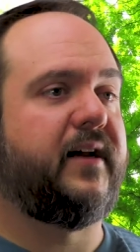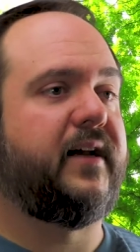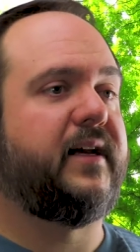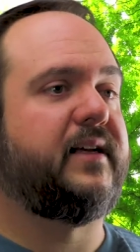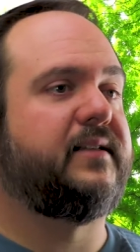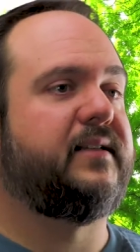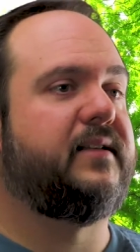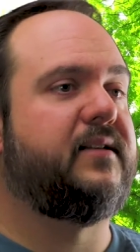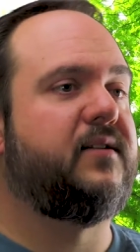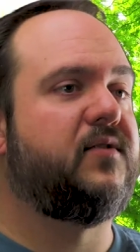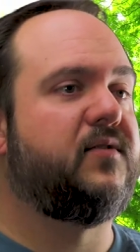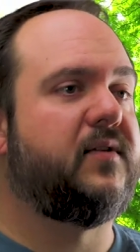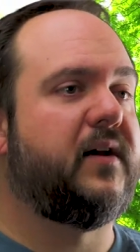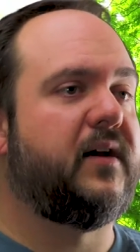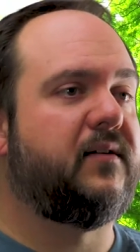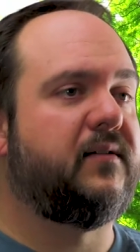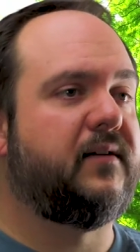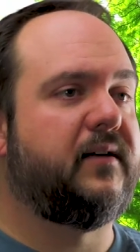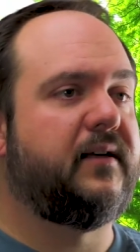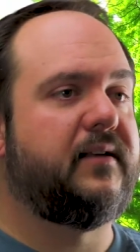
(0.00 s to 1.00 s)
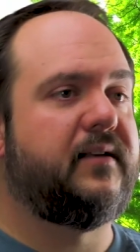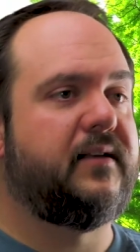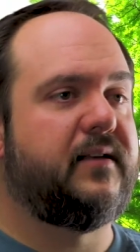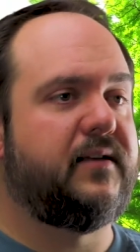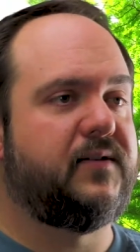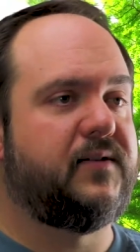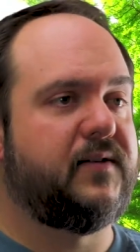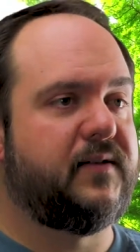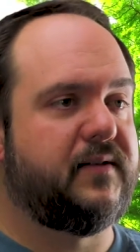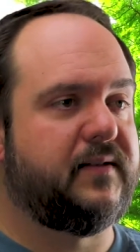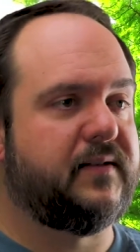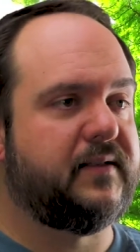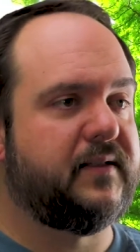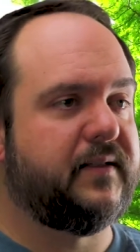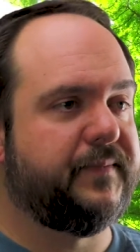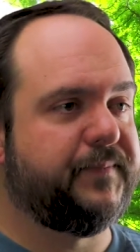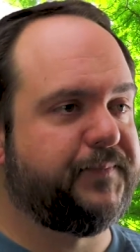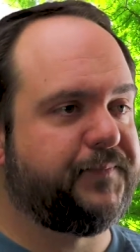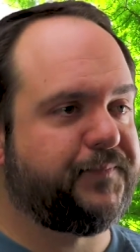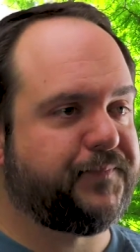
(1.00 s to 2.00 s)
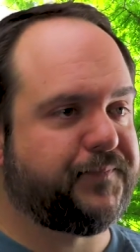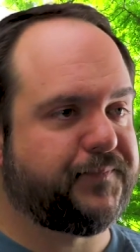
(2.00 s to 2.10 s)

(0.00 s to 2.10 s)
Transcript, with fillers: grass in drought conditions.